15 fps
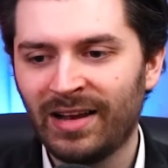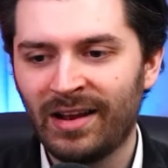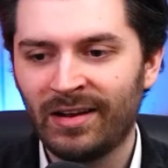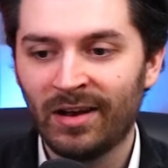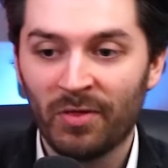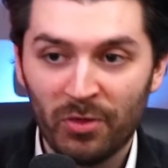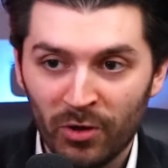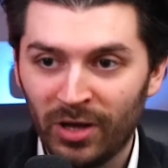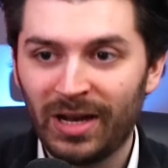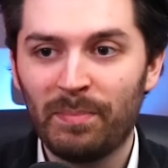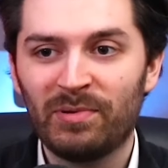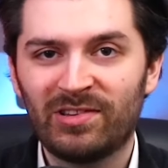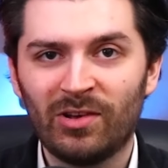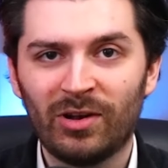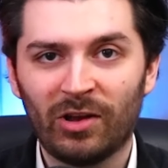then in the third
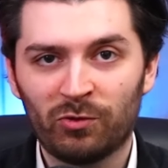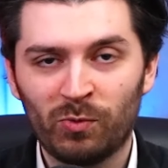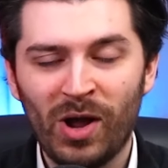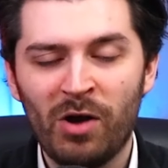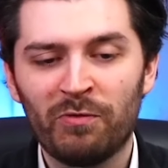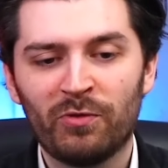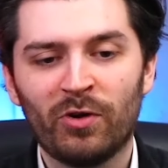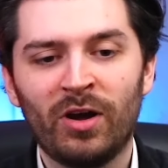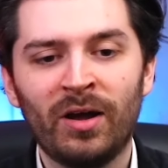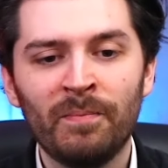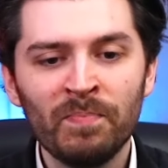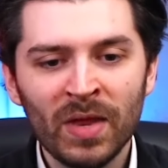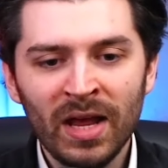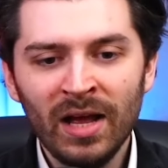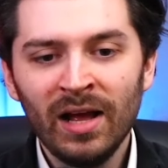episode as well for a
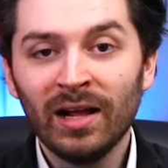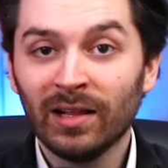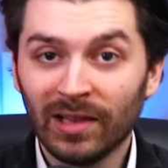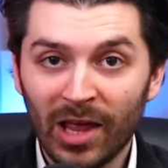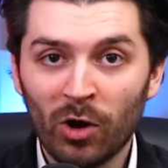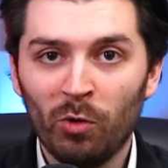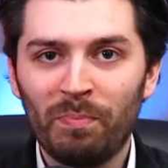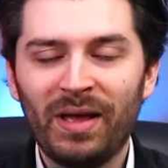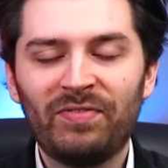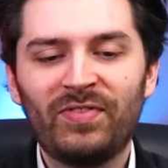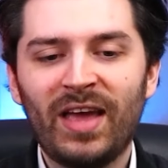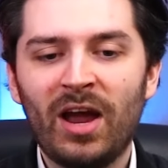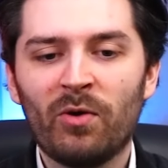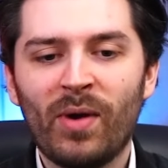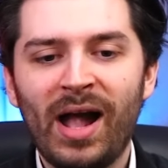little bit
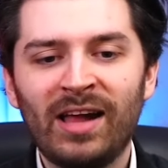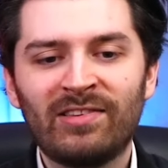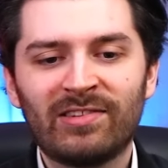there, right?